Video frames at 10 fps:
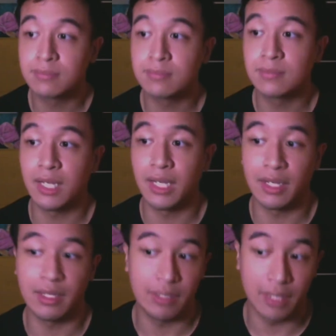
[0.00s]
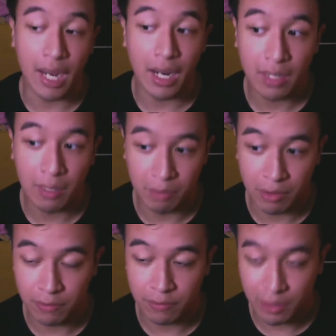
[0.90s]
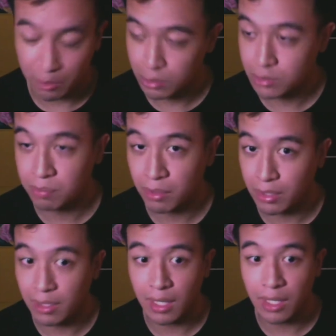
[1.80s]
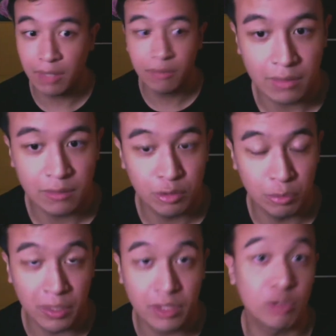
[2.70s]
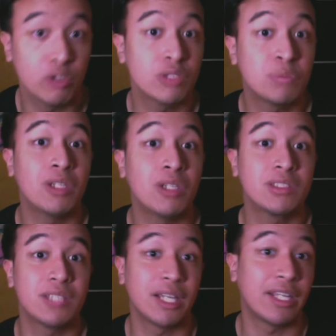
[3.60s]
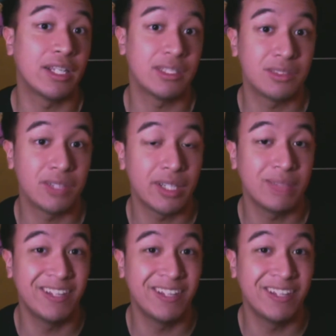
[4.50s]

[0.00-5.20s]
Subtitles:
And yeah, I'm in a very good spot in life. To better good spots, I guess, right?